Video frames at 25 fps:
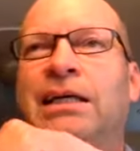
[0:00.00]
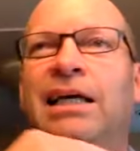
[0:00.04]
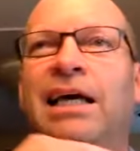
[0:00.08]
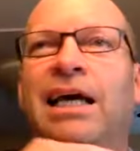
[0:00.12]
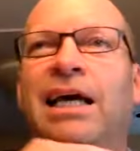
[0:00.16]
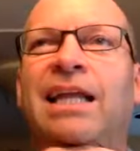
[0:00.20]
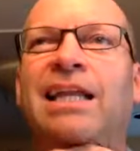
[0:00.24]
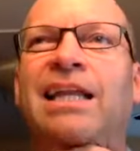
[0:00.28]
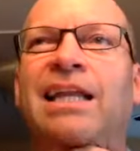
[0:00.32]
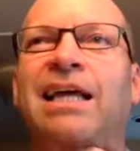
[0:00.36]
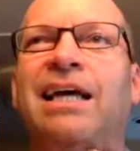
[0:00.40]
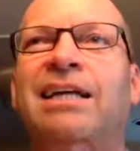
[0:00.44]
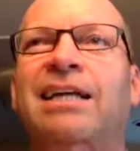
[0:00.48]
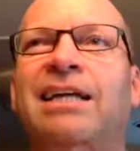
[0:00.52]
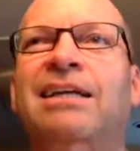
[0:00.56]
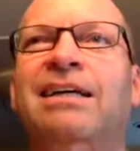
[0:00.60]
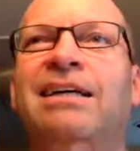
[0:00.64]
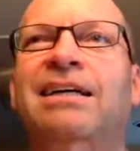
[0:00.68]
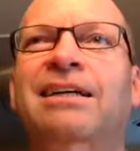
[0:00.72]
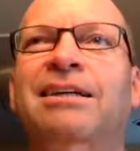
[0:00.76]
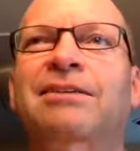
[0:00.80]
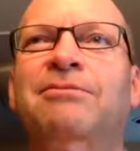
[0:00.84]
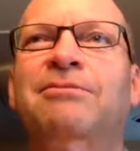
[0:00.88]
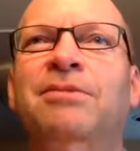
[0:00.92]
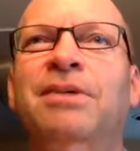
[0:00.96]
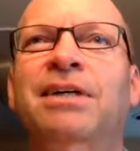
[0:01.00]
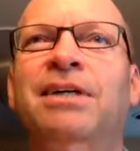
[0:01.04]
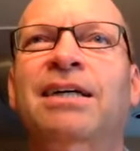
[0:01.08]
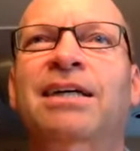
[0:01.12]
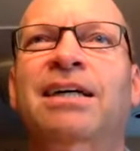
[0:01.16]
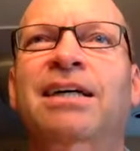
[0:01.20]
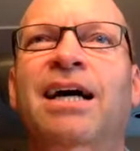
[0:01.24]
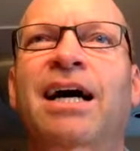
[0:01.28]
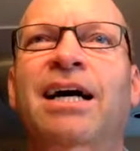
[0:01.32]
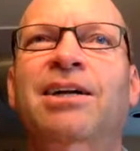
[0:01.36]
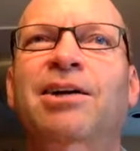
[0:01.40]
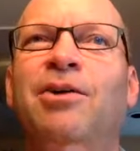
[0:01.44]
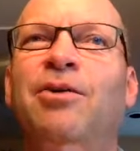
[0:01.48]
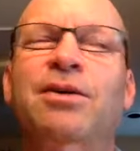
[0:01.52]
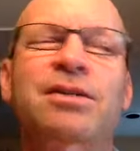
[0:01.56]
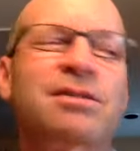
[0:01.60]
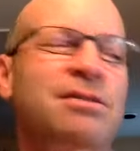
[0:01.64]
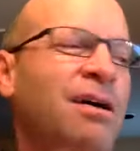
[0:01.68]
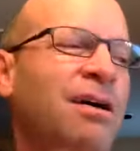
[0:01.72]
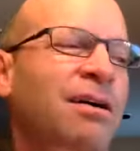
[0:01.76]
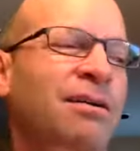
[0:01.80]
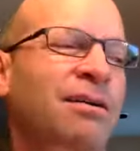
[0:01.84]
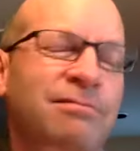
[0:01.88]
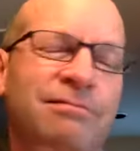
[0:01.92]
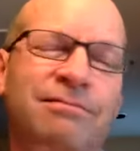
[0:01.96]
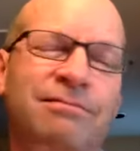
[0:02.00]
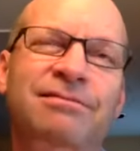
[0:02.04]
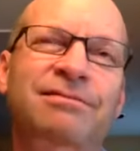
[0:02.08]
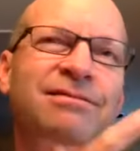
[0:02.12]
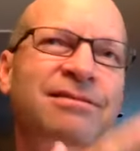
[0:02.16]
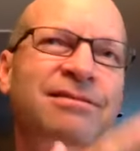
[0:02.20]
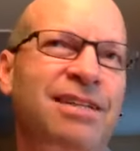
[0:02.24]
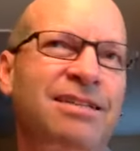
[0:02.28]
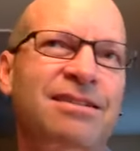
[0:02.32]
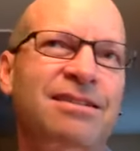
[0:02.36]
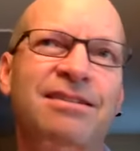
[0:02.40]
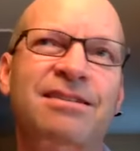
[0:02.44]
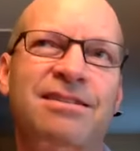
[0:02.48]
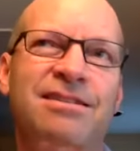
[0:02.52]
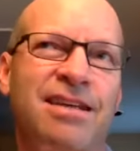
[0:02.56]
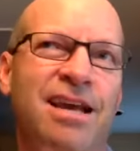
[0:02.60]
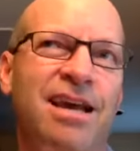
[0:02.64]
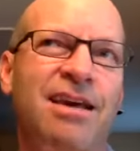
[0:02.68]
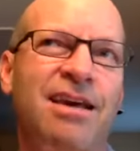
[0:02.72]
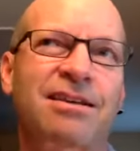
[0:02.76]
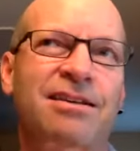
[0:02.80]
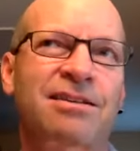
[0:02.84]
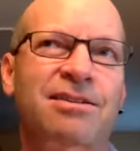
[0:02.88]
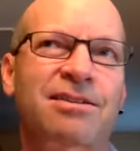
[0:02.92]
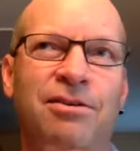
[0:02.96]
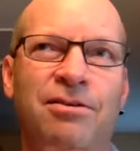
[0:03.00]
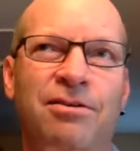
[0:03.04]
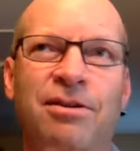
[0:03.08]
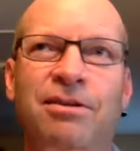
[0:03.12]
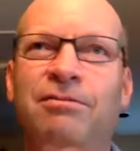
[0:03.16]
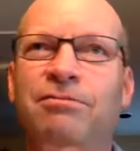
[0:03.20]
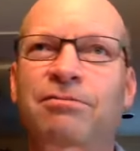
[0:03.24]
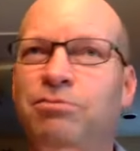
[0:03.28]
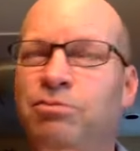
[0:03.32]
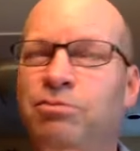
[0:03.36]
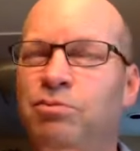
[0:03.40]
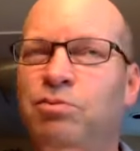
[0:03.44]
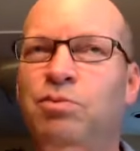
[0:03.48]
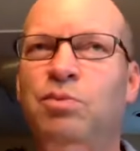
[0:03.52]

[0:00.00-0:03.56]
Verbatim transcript: And then um, I know it's not doesn't say this on the